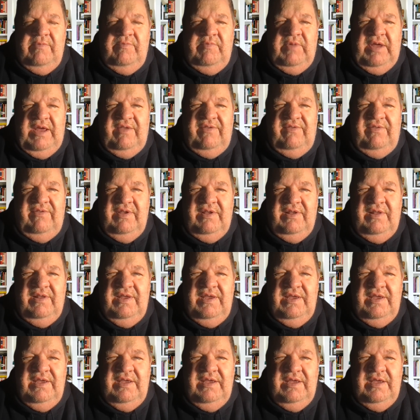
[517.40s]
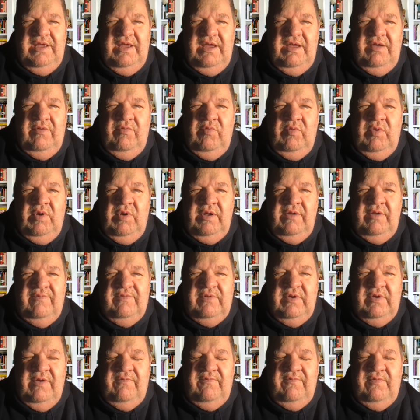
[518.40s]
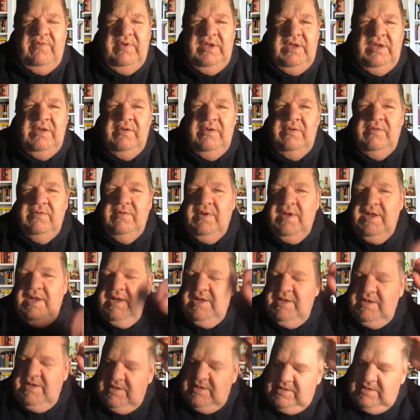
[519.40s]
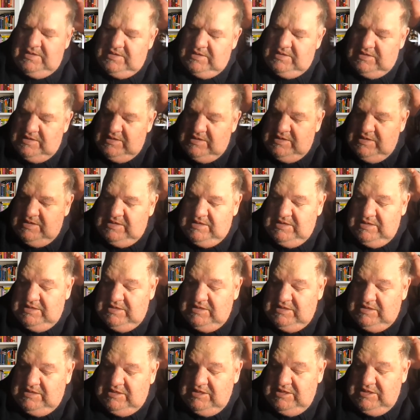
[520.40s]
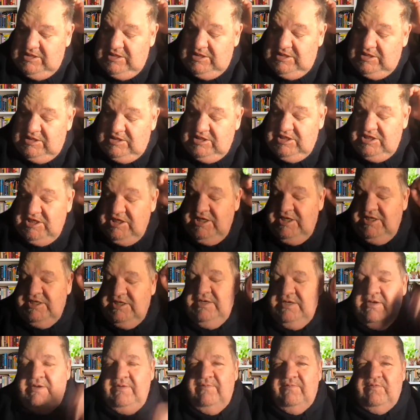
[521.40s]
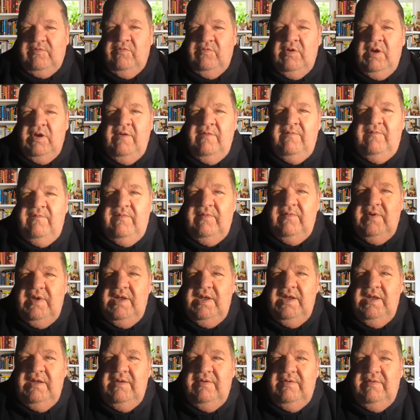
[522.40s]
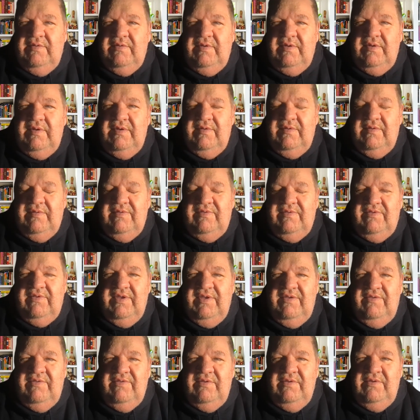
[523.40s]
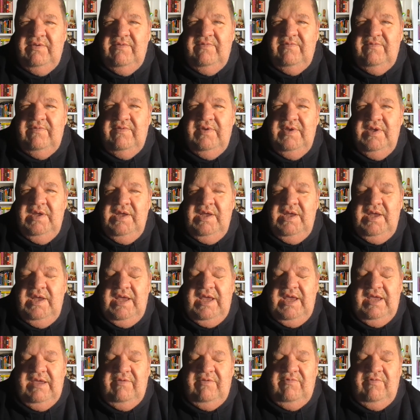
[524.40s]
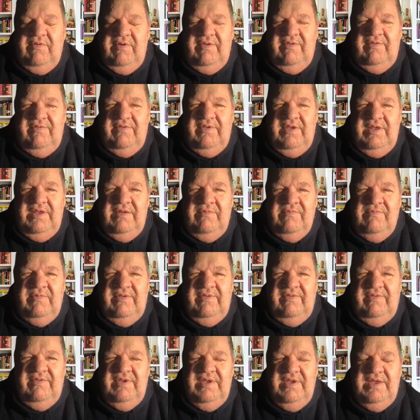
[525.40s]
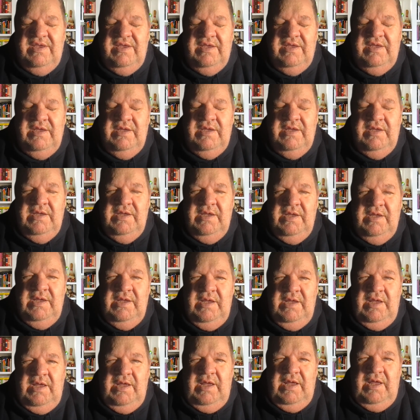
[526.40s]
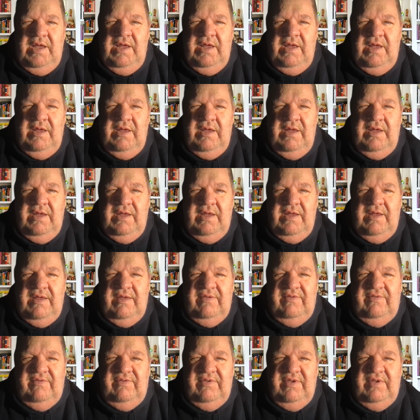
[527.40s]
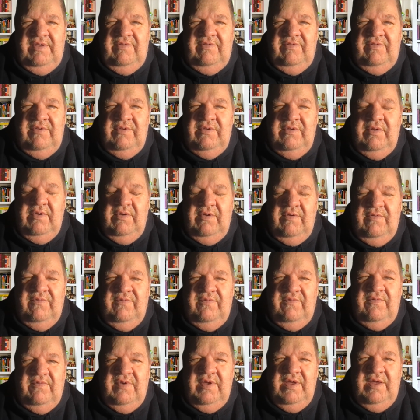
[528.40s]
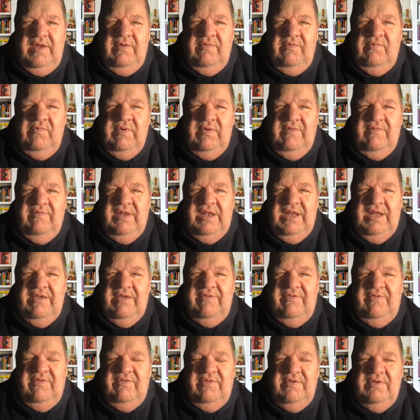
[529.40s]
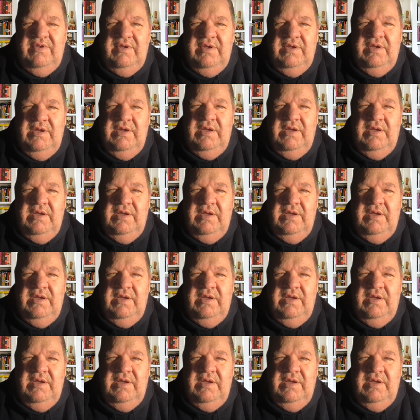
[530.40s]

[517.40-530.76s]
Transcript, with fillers: basically what I've got for you a season of growth, a season of increased intimacy, uh, a season of uh, revelation